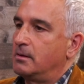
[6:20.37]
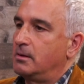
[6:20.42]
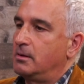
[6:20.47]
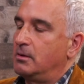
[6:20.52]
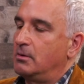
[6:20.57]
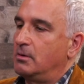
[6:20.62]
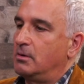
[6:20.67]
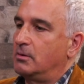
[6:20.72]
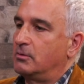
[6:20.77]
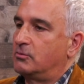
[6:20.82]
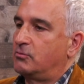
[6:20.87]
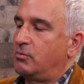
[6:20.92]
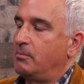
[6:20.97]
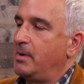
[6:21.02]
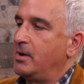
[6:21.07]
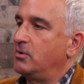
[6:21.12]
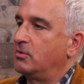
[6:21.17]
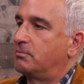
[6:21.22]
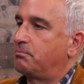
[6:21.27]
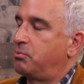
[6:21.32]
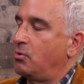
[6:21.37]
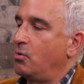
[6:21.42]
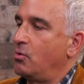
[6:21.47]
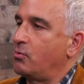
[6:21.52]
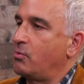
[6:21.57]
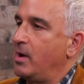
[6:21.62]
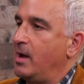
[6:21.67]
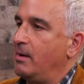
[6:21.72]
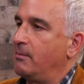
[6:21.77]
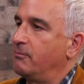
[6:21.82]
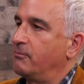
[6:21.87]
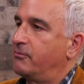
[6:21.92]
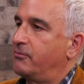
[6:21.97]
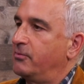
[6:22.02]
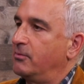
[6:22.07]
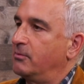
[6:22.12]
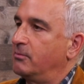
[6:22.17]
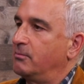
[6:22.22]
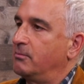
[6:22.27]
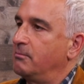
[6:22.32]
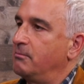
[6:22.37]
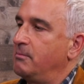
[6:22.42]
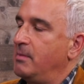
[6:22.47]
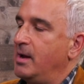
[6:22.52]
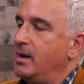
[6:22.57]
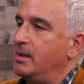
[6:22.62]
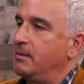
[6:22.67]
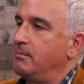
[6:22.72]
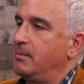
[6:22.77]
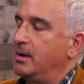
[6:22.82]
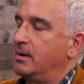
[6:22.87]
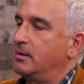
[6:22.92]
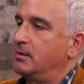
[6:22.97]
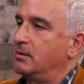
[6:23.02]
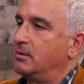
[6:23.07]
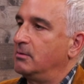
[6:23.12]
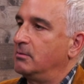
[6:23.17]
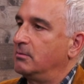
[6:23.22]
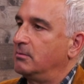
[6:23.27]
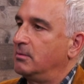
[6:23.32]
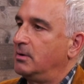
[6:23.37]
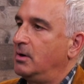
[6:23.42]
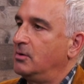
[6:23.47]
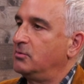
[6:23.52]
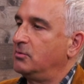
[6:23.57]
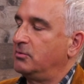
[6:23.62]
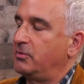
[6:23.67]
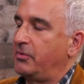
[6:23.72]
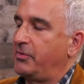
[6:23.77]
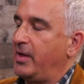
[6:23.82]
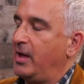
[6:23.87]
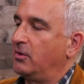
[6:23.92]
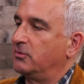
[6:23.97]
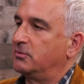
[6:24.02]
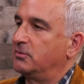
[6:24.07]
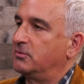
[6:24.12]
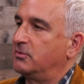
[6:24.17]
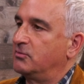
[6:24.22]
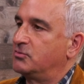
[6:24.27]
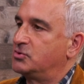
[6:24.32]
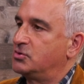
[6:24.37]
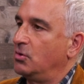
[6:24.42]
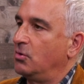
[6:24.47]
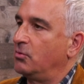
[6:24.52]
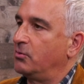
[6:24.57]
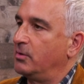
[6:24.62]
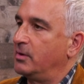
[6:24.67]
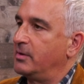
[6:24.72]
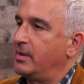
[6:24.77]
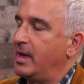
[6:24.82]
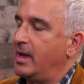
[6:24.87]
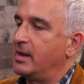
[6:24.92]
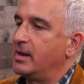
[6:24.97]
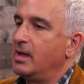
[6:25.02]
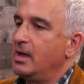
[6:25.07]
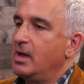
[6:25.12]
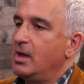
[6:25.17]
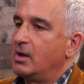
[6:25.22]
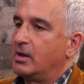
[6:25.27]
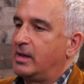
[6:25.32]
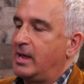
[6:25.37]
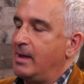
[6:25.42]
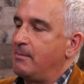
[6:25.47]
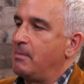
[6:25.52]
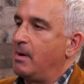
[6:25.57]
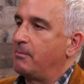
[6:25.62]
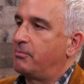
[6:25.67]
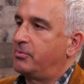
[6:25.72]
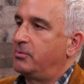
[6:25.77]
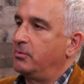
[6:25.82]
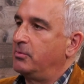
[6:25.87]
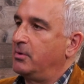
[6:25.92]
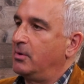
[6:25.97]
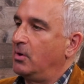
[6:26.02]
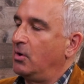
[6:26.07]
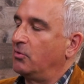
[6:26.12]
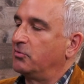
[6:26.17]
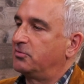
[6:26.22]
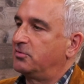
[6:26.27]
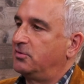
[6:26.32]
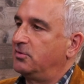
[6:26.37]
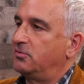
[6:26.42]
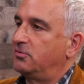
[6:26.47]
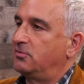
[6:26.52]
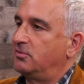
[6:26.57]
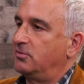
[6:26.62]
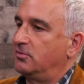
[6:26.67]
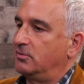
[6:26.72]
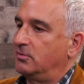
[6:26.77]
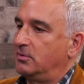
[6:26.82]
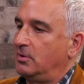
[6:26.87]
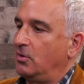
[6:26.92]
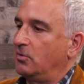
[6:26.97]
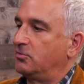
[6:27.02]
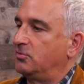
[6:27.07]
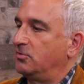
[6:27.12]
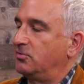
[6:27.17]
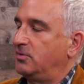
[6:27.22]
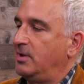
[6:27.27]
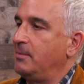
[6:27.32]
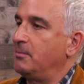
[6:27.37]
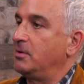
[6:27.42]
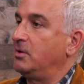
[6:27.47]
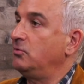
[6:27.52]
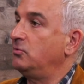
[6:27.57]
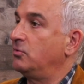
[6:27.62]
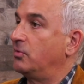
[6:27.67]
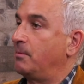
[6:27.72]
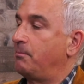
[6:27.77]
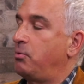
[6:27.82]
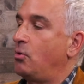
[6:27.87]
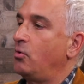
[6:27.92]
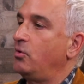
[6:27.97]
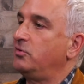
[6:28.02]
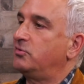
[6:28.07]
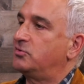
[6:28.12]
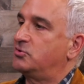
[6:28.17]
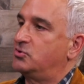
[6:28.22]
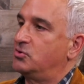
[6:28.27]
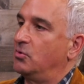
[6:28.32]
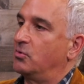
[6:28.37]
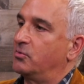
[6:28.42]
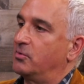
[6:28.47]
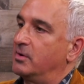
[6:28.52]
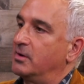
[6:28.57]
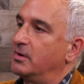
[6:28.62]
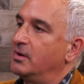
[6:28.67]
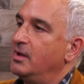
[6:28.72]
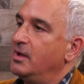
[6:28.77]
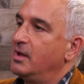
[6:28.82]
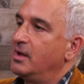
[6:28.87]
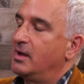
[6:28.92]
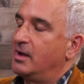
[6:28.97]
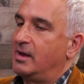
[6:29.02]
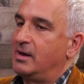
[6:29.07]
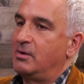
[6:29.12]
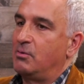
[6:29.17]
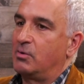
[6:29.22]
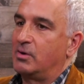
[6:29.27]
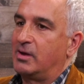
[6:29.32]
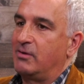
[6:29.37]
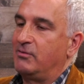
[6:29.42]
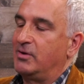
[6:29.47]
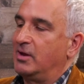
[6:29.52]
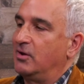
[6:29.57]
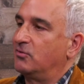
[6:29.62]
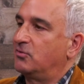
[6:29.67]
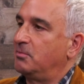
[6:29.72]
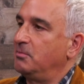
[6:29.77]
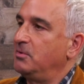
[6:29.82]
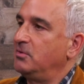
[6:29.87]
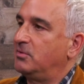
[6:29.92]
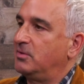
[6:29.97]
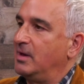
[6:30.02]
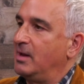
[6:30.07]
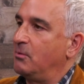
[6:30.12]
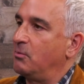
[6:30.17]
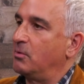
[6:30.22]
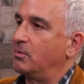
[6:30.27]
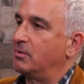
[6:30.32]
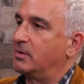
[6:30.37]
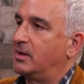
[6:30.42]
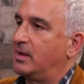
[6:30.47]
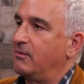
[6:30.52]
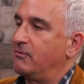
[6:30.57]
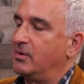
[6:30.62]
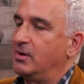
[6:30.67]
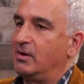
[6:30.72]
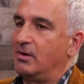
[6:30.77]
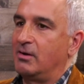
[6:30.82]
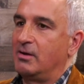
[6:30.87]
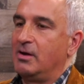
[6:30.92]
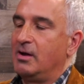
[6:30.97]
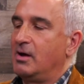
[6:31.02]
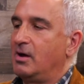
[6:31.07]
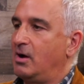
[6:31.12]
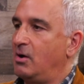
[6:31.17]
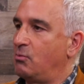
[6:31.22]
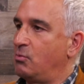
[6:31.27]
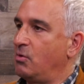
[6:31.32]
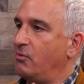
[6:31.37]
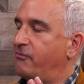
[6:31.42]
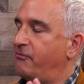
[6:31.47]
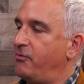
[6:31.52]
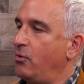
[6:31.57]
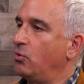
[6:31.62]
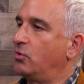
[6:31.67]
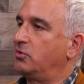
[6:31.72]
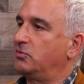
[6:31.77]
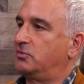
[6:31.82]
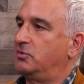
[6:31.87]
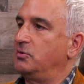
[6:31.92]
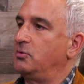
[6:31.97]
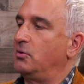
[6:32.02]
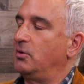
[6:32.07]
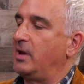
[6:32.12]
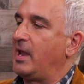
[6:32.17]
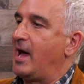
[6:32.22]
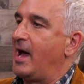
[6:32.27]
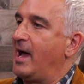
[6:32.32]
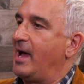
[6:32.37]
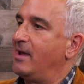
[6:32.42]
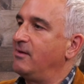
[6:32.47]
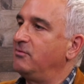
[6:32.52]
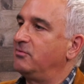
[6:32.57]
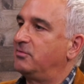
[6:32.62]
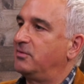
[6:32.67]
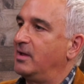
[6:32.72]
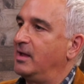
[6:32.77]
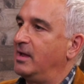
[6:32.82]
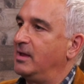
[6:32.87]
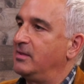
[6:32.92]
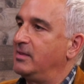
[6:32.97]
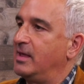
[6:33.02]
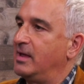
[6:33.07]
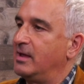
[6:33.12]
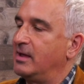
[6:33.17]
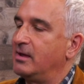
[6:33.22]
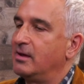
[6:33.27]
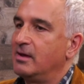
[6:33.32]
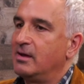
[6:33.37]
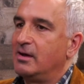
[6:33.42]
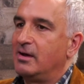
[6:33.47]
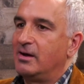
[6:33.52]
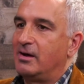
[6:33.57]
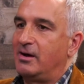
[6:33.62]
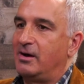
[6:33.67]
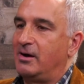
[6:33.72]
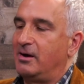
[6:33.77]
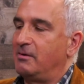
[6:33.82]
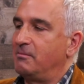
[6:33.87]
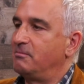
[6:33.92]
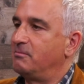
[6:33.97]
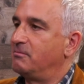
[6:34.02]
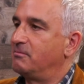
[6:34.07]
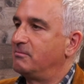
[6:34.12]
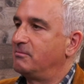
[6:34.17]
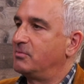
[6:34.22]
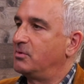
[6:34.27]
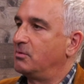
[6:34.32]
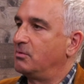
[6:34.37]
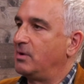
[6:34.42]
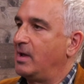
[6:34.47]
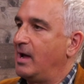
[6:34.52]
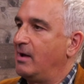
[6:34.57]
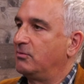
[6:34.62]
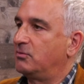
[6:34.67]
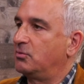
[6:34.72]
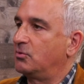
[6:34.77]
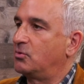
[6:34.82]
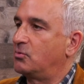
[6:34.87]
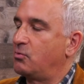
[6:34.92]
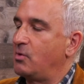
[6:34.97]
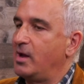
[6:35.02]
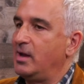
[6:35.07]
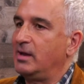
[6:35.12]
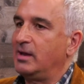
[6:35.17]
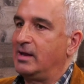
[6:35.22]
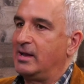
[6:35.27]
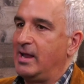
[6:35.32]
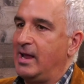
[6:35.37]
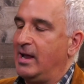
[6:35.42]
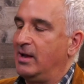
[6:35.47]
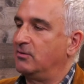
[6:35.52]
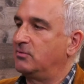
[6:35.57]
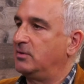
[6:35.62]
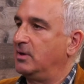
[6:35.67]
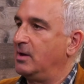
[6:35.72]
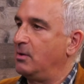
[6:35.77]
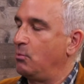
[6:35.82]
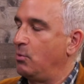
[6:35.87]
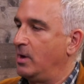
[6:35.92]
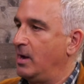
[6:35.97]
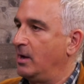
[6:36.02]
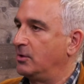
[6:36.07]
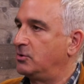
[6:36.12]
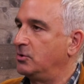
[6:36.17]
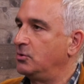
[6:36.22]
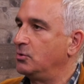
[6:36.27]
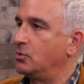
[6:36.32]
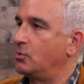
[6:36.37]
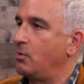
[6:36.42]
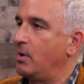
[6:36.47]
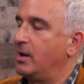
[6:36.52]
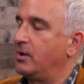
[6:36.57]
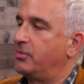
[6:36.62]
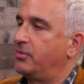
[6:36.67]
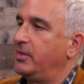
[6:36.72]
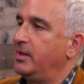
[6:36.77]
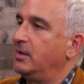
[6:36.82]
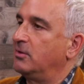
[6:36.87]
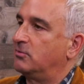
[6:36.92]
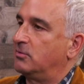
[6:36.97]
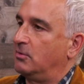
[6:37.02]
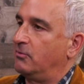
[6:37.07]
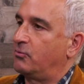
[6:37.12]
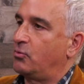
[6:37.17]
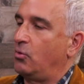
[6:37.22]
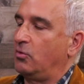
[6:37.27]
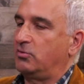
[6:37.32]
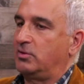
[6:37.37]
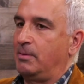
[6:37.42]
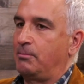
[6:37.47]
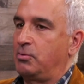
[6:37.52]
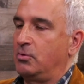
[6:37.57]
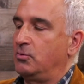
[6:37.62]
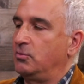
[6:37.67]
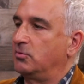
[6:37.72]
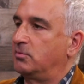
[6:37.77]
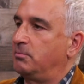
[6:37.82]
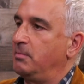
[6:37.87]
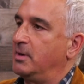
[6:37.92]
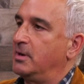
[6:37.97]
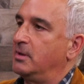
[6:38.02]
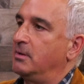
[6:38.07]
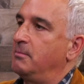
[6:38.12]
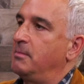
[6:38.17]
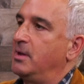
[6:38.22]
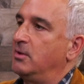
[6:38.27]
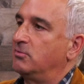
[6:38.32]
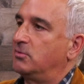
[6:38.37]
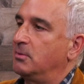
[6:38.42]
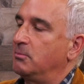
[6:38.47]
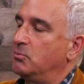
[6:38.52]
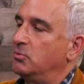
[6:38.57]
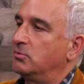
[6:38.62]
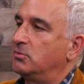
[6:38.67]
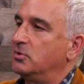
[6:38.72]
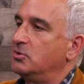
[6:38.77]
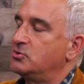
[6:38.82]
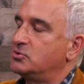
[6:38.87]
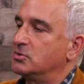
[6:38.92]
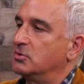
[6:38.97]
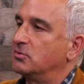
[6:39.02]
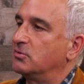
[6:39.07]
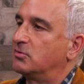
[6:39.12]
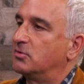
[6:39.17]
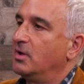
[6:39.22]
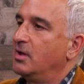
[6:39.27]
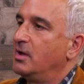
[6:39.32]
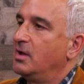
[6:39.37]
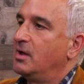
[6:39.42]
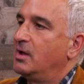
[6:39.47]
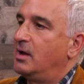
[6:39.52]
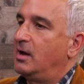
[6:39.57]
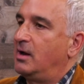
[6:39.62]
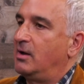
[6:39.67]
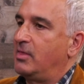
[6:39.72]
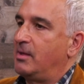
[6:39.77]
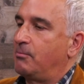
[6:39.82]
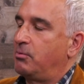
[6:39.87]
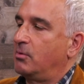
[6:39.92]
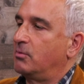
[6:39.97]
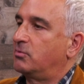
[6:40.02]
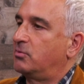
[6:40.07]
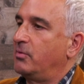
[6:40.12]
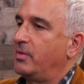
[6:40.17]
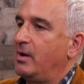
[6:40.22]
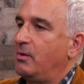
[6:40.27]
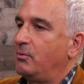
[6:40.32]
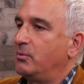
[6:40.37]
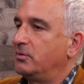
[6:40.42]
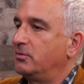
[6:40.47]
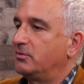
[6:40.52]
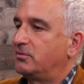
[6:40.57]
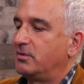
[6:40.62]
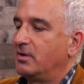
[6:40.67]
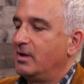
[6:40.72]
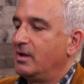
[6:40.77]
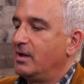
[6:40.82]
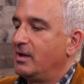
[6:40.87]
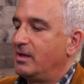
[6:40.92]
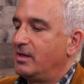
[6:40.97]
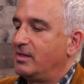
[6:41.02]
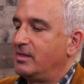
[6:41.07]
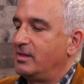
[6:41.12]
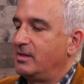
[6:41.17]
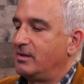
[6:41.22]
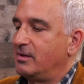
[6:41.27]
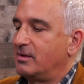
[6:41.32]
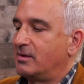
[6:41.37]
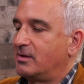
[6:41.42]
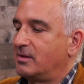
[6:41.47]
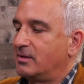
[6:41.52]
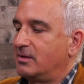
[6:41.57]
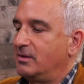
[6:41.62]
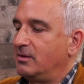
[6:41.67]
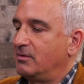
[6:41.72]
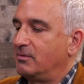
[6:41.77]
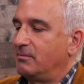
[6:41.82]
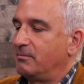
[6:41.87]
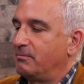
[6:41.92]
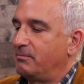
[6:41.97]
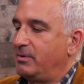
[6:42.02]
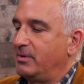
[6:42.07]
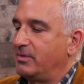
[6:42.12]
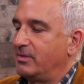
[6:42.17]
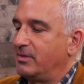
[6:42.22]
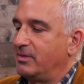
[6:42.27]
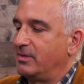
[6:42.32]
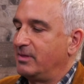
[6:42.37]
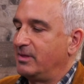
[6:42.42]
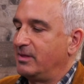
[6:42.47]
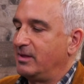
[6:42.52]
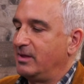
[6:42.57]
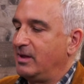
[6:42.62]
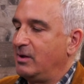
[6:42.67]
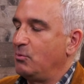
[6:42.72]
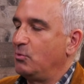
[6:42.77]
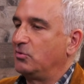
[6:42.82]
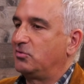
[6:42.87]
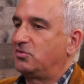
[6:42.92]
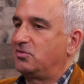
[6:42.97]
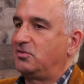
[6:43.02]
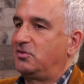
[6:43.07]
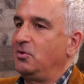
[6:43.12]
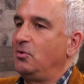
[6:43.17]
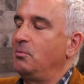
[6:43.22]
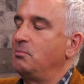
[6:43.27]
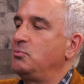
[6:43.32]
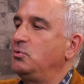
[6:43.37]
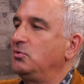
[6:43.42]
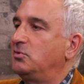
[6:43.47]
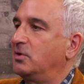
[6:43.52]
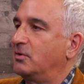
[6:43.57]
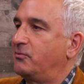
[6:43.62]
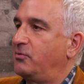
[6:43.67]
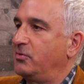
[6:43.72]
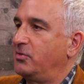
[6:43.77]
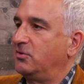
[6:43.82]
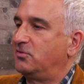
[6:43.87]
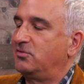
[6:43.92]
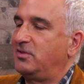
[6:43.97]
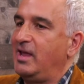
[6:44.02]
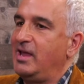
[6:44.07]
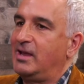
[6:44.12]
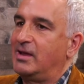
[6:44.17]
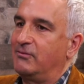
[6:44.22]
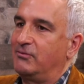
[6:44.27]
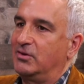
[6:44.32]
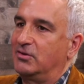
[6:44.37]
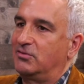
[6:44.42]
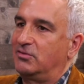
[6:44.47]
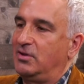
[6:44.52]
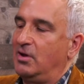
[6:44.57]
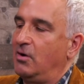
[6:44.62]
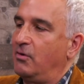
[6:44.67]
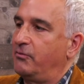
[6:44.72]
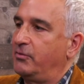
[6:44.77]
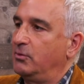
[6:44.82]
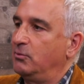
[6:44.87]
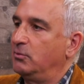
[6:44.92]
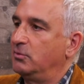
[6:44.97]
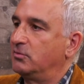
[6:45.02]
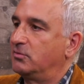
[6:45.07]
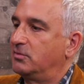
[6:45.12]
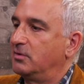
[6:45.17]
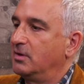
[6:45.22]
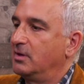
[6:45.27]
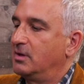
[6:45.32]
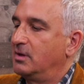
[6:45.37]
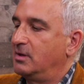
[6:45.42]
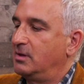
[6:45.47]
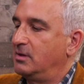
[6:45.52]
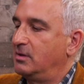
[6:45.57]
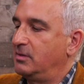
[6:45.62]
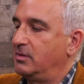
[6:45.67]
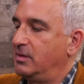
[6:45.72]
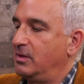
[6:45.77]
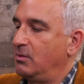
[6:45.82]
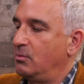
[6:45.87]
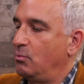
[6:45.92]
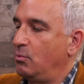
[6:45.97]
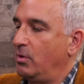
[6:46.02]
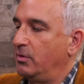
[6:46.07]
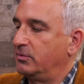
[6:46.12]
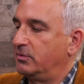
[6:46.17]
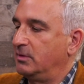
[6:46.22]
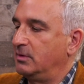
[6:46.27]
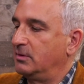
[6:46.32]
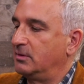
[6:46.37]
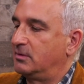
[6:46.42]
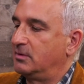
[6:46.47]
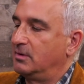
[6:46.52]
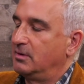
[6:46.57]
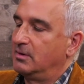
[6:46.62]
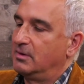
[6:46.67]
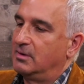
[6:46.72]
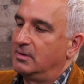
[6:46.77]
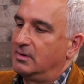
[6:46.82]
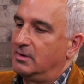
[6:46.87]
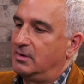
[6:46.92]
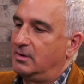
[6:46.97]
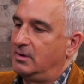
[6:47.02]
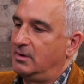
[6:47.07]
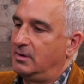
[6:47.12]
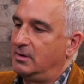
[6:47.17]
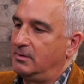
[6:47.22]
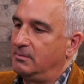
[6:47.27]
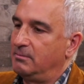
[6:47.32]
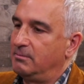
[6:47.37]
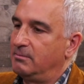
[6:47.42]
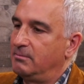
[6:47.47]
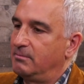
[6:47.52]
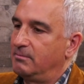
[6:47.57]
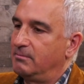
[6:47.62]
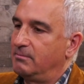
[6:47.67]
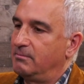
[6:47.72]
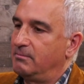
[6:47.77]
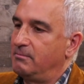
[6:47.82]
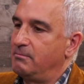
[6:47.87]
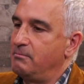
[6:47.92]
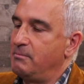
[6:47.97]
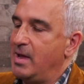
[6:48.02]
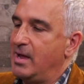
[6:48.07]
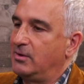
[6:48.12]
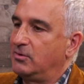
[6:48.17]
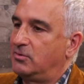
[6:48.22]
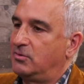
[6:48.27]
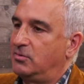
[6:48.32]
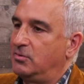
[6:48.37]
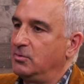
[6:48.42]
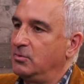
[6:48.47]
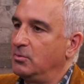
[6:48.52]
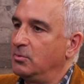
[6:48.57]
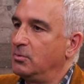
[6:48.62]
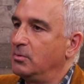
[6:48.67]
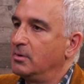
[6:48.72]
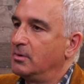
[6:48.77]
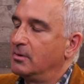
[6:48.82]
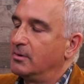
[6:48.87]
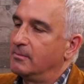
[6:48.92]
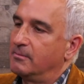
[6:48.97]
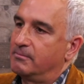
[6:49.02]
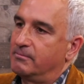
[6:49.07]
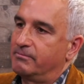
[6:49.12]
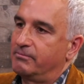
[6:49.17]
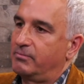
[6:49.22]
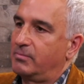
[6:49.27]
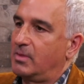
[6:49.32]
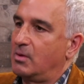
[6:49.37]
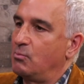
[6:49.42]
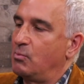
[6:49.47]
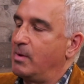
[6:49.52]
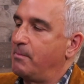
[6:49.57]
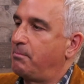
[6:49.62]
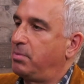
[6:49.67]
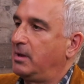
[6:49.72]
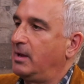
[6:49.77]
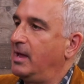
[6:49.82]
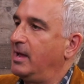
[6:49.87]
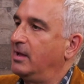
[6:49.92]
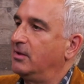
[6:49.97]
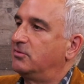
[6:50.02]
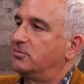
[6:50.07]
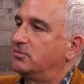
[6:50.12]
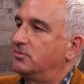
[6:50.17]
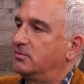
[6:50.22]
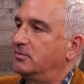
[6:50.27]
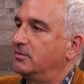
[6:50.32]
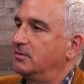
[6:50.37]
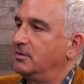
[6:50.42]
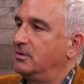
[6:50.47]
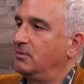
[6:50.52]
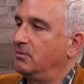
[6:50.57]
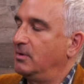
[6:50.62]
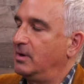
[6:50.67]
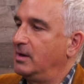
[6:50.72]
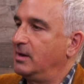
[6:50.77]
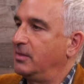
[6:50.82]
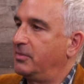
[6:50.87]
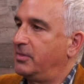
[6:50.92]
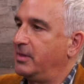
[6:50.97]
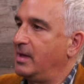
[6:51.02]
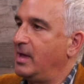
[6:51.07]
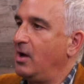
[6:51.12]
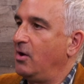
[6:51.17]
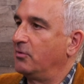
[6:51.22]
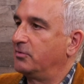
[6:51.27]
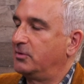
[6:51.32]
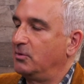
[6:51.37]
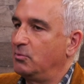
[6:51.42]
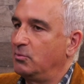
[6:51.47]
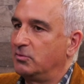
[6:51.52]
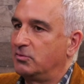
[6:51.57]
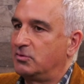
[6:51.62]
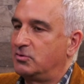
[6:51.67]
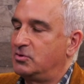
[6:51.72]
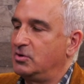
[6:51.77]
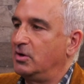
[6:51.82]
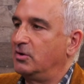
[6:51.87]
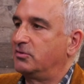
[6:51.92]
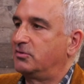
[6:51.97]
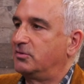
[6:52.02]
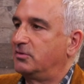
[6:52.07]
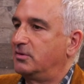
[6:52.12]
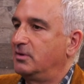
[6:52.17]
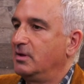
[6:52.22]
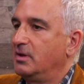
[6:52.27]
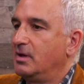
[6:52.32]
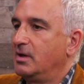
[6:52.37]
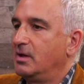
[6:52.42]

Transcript: you know, a tremendous program for many many you know hundreds of thousands of children that came up through their El Sistema. These are the poorest children, and they were given instruments, and they were given a a real focus in their lives, and they. Um, their lives were greatly enhanced, and they went on to do great things. And of course, they mm. produced many amazing musicians mm. out of that program. So that was, you know, but it was still music for the sake of itself. It was, it wasn't um, meant to replace, you know, anything else. It was just,